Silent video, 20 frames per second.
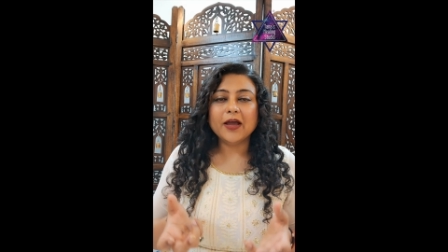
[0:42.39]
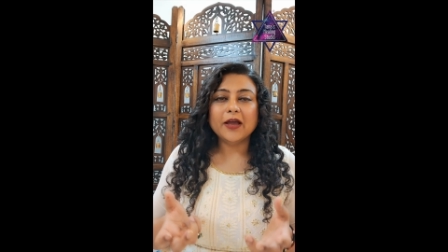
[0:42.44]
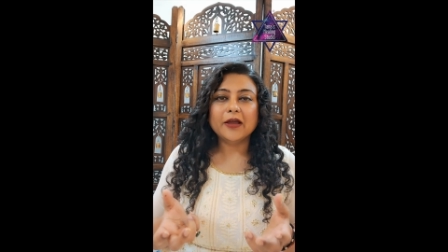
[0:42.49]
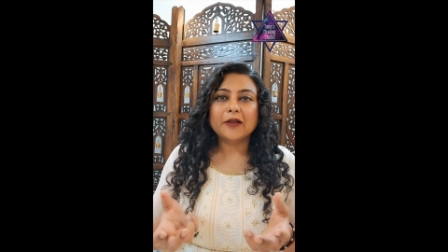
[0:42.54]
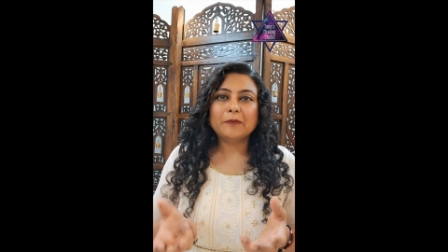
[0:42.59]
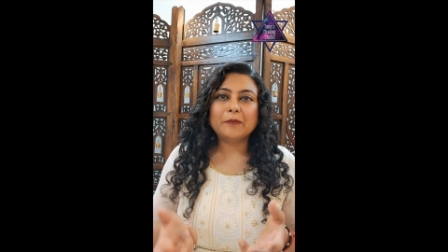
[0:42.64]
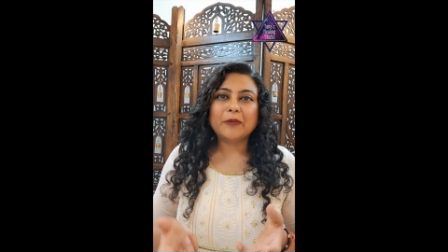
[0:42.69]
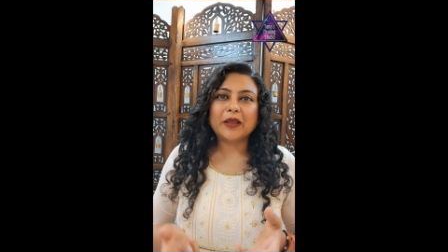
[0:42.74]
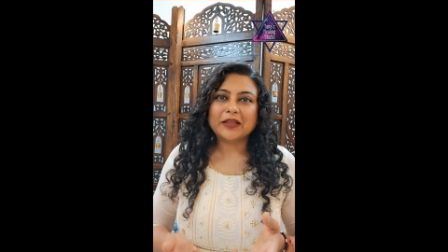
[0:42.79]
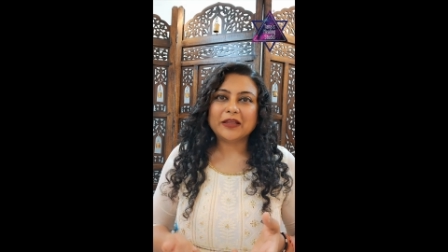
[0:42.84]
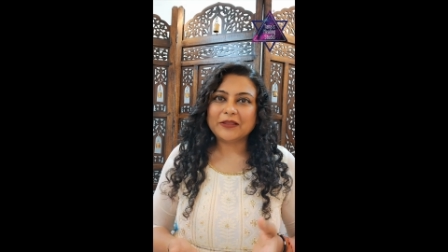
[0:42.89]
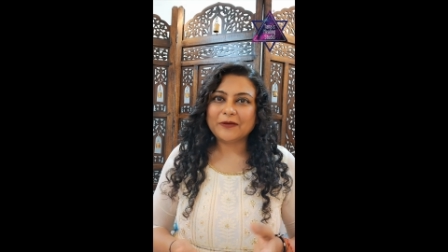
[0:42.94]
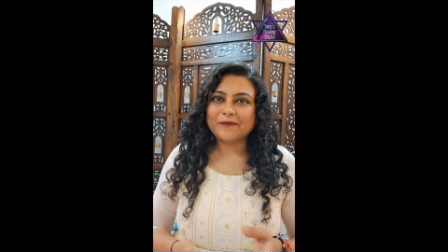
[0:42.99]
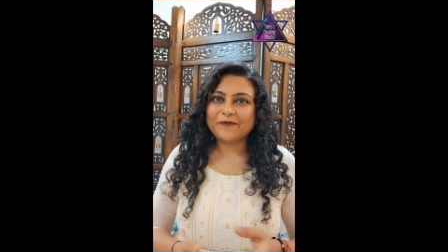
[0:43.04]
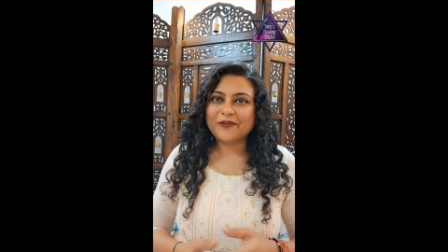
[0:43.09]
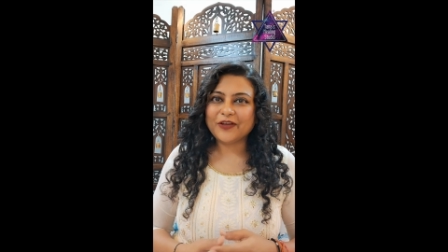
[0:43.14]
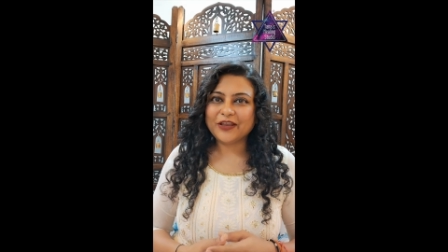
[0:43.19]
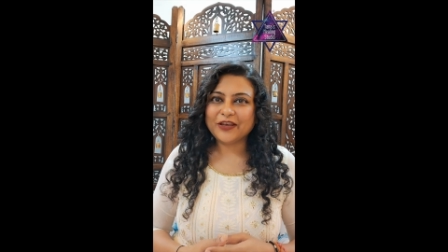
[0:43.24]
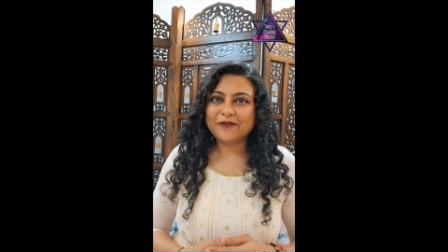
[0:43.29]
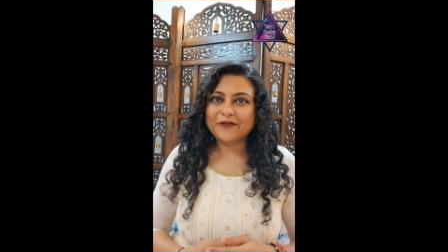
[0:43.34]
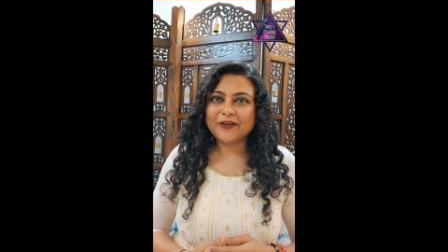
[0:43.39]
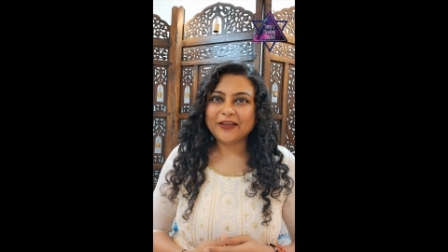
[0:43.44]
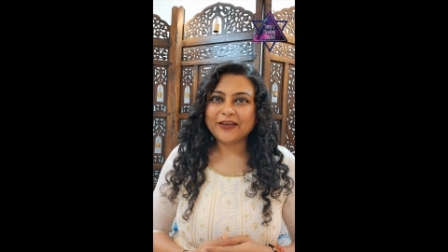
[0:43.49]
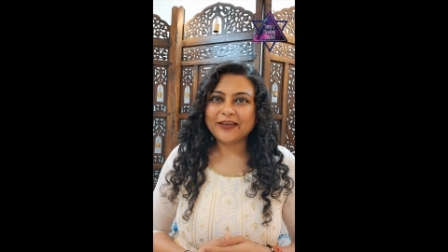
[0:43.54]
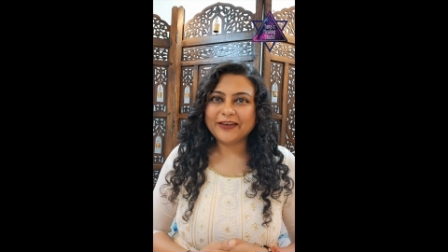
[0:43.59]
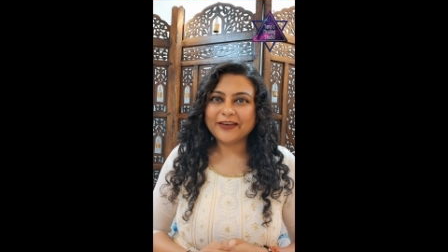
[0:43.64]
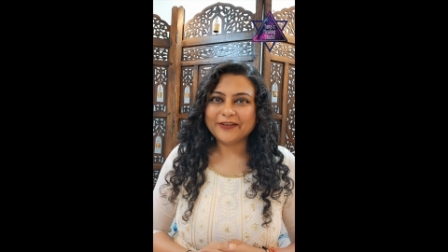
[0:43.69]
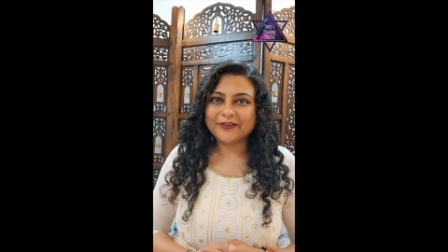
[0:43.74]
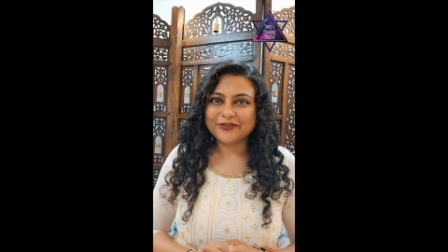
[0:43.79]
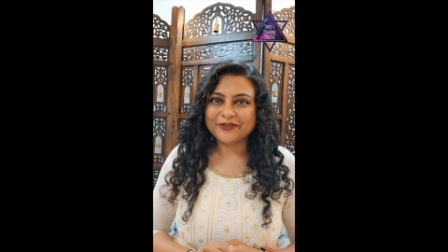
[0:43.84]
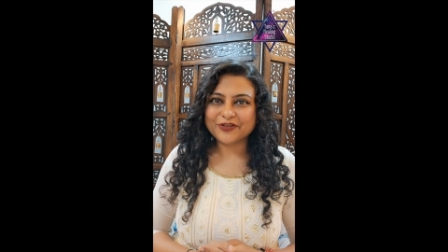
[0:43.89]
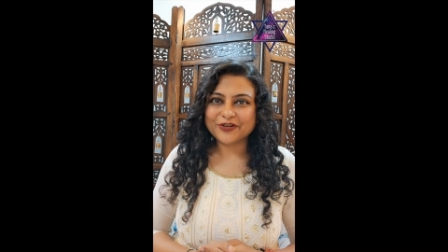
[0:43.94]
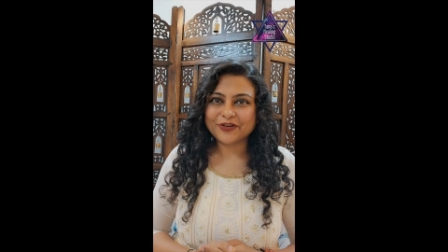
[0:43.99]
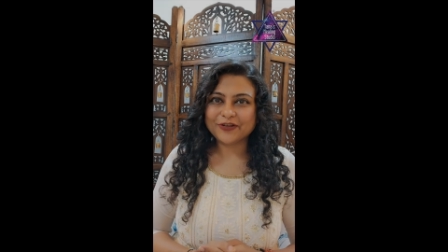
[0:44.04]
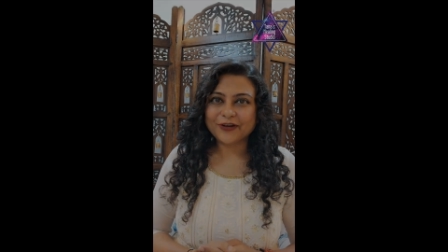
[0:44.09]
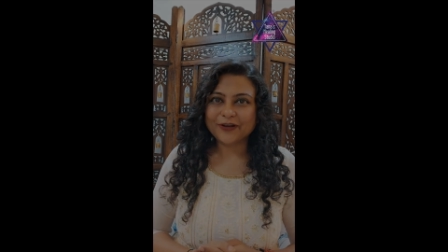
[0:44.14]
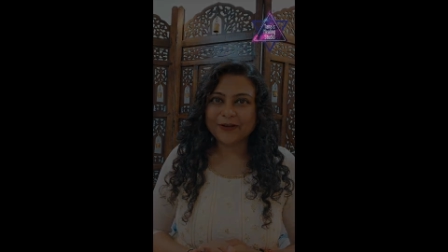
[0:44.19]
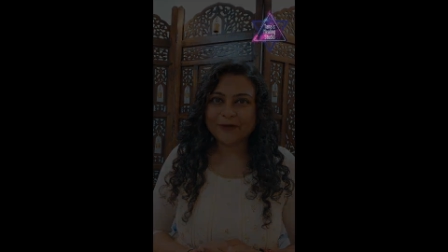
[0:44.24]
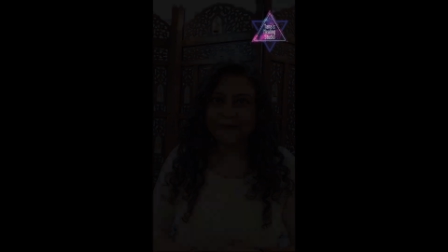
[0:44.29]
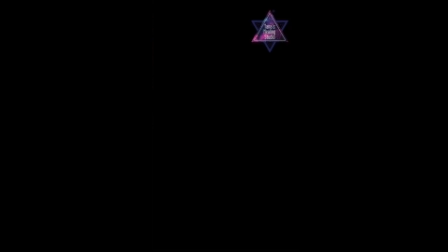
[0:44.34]
and make them very, very
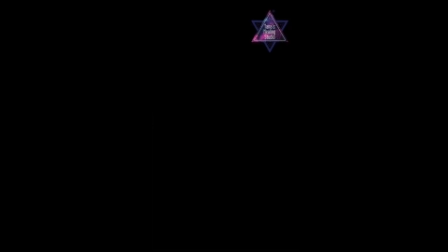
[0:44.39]
nurturing.